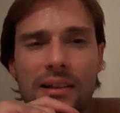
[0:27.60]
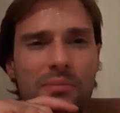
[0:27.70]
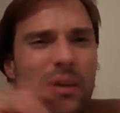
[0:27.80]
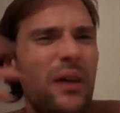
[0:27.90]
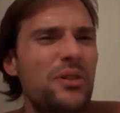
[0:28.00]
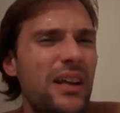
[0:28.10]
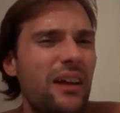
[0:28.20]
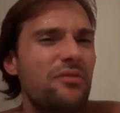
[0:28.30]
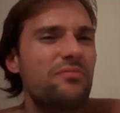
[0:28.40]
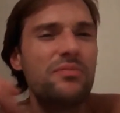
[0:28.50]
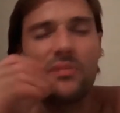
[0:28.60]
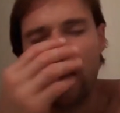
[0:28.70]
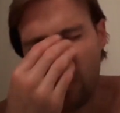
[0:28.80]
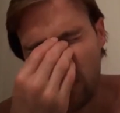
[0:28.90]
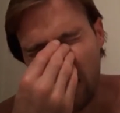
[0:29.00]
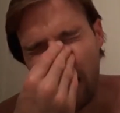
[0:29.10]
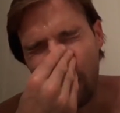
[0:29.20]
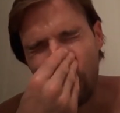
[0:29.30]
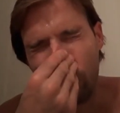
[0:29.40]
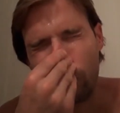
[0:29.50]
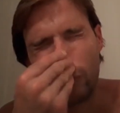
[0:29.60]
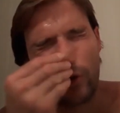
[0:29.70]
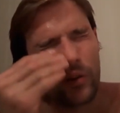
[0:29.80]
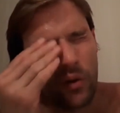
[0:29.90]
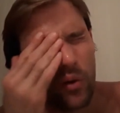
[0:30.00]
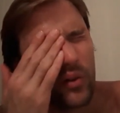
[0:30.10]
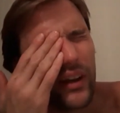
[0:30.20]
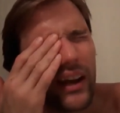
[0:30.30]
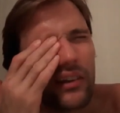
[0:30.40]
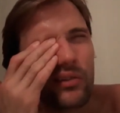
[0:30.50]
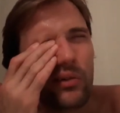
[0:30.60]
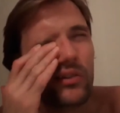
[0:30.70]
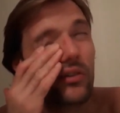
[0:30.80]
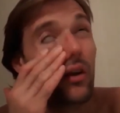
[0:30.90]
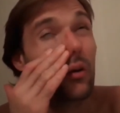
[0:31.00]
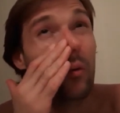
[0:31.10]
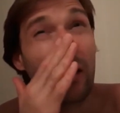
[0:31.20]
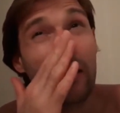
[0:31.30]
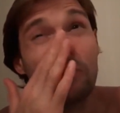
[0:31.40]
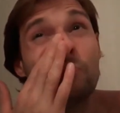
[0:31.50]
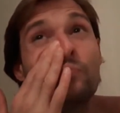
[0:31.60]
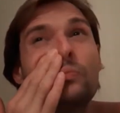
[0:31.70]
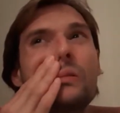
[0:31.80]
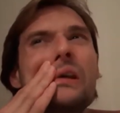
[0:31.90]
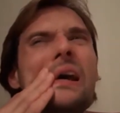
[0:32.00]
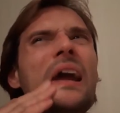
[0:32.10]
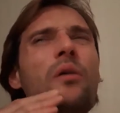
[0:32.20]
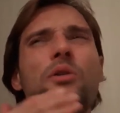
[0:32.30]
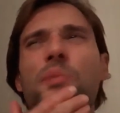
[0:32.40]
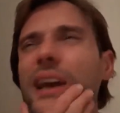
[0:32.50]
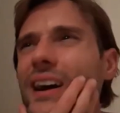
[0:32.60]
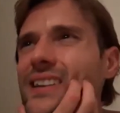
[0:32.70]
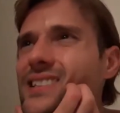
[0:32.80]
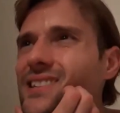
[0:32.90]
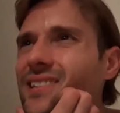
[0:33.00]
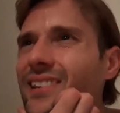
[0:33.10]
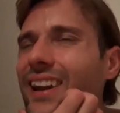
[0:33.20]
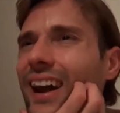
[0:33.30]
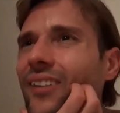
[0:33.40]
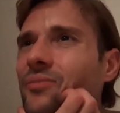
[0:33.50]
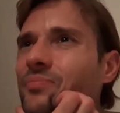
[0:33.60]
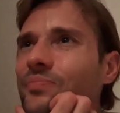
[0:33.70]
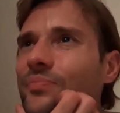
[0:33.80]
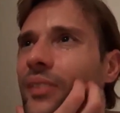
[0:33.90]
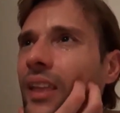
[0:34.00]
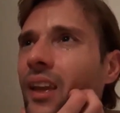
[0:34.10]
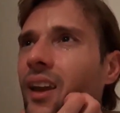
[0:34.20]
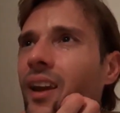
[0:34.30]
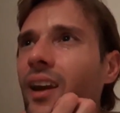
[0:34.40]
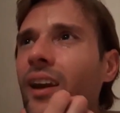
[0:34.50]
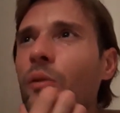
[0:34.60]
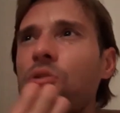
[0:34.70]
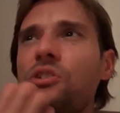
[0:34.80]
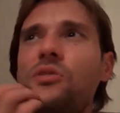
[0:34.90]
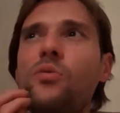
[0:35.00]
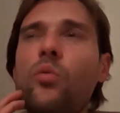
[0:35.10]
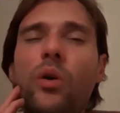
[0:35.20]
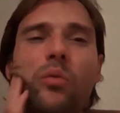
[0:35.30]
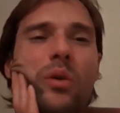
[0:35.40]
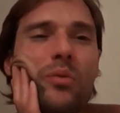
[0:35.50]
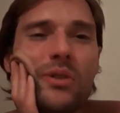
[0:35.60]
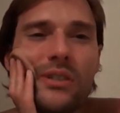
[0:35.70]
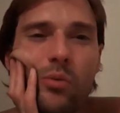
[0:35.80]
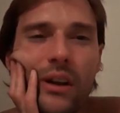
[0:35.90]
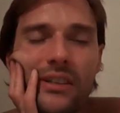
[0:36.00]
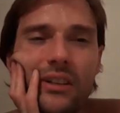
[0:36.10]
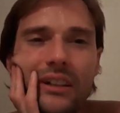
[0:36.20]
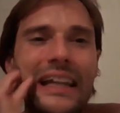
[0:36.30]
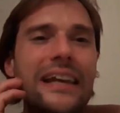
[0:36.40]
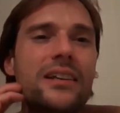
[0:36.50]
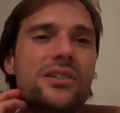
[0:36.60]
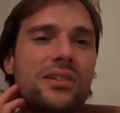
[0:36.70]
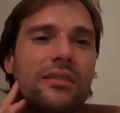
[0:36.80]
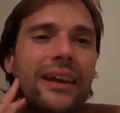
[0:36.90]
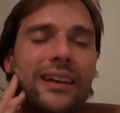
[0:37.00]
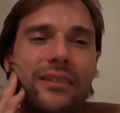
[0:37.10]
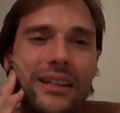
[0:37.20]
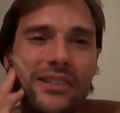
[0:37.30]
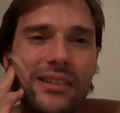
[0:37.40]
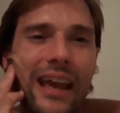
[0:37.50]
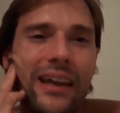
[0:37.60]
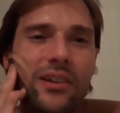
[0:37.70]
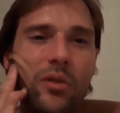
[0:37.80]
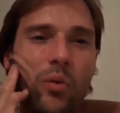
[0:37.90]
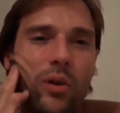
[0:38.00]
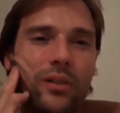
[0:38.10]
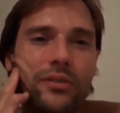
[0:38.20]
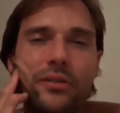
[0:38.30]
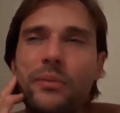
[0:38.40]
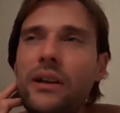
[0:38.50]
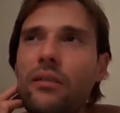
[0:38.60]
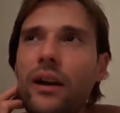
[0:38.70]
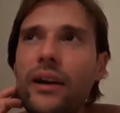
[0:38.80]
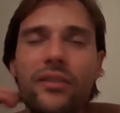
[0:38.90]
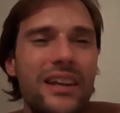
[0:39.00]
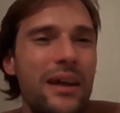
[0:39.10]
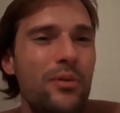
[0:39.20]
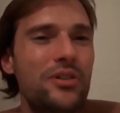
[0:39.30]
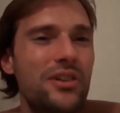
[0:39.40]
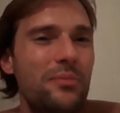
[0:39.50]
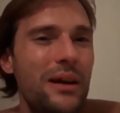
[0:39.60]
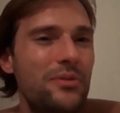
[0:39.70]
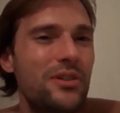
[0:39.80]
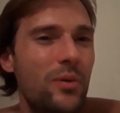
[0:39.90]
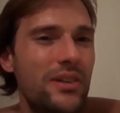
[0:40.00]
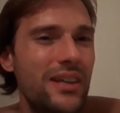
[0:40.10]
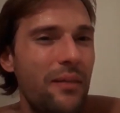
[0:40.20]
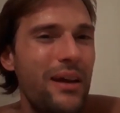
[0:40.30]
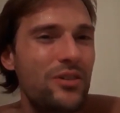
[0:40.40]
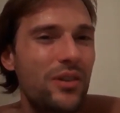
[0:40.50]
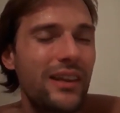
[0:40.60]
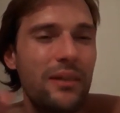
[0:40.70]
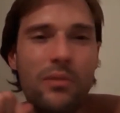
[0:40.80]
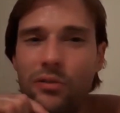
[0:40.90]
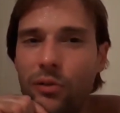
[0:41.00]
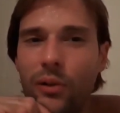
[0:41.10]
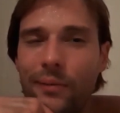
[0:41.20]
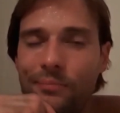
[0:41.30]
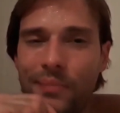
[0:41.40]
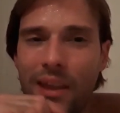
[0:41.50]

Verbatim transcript: But I was kind of, you know, tired during the whole day as a result, right? And it was because, you know, it was just what, what, was what is the latest thing that's the end of the world for me, right? The neighbor's sometimes noisy. I mentioned that before.